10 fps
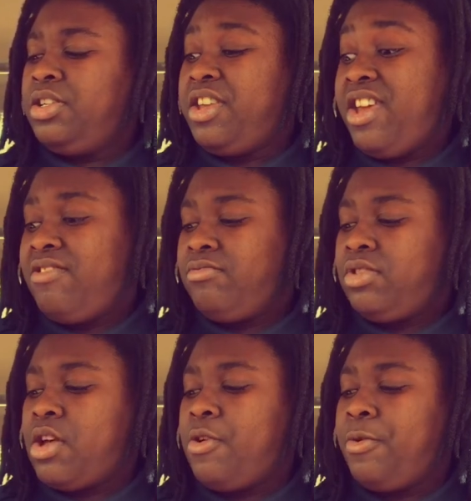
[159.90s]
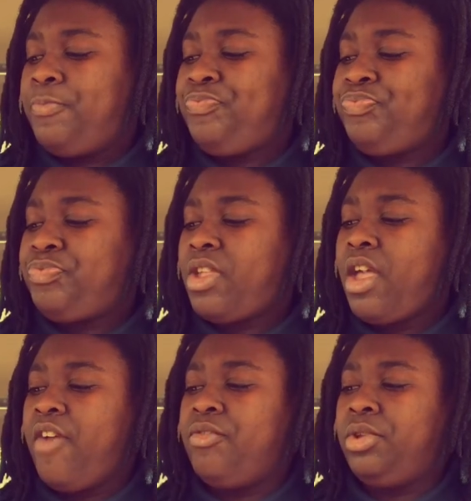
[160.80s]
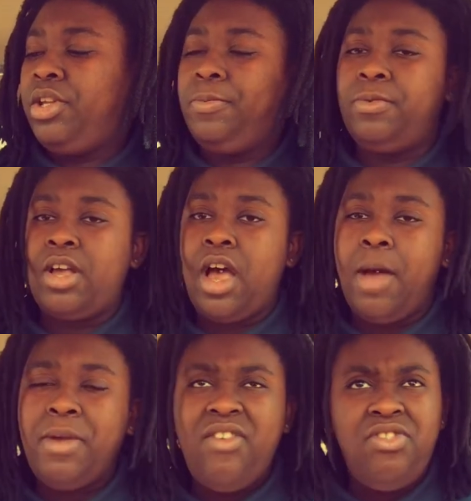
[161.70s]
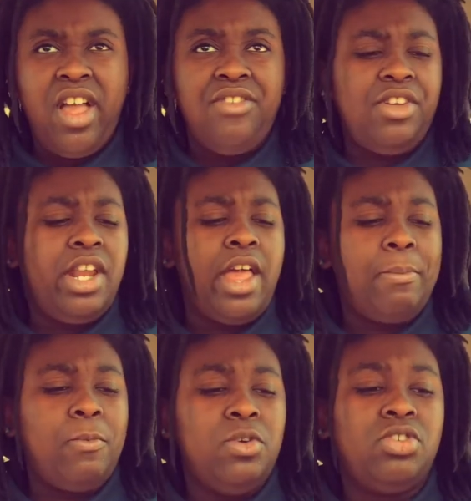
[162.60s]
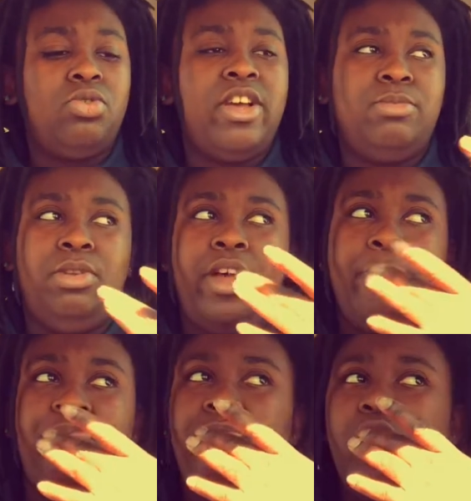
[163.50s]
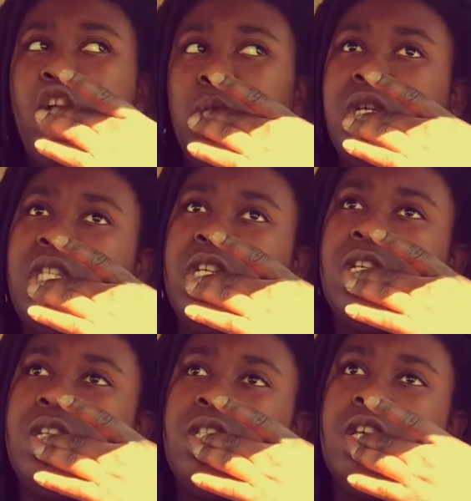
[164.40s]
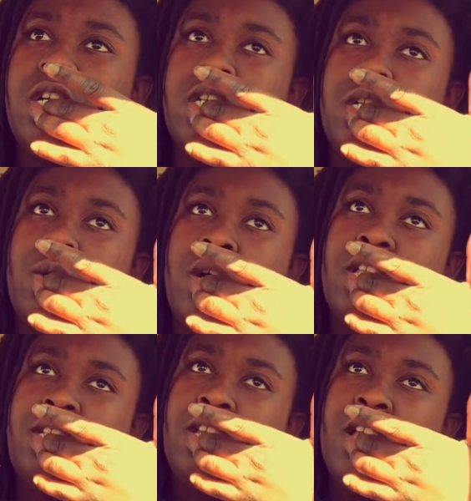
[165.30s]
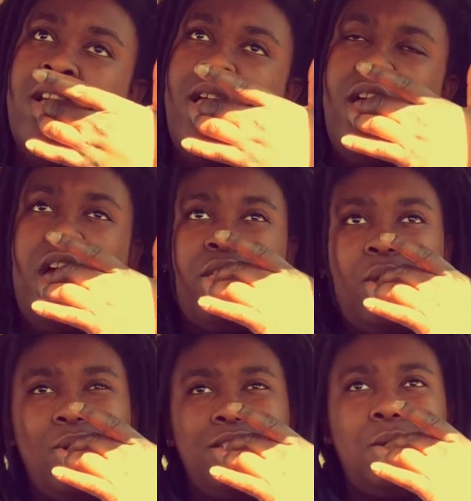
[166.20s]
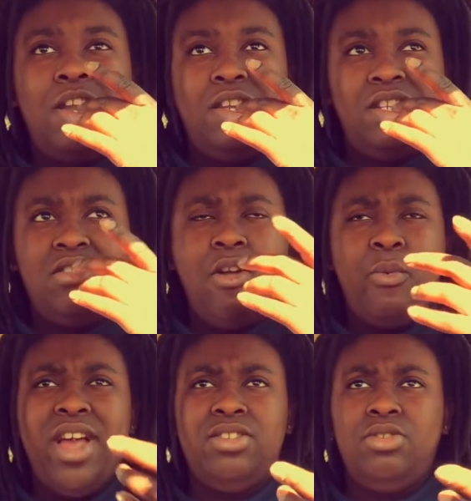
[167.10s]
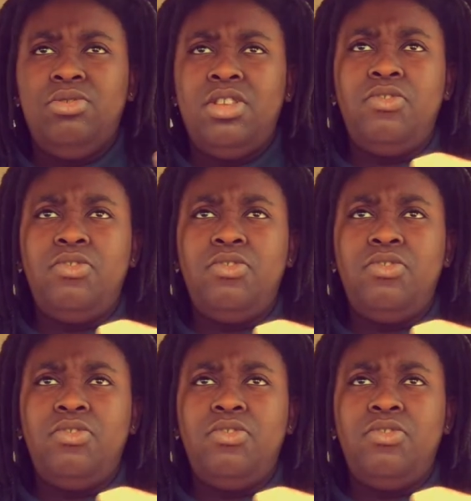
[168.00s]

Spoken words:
Yet, so haven't really got. I mean, I think I've done it like once or twice, but like it wasn't good, that good of quality. I think one time I did it at Razoo's.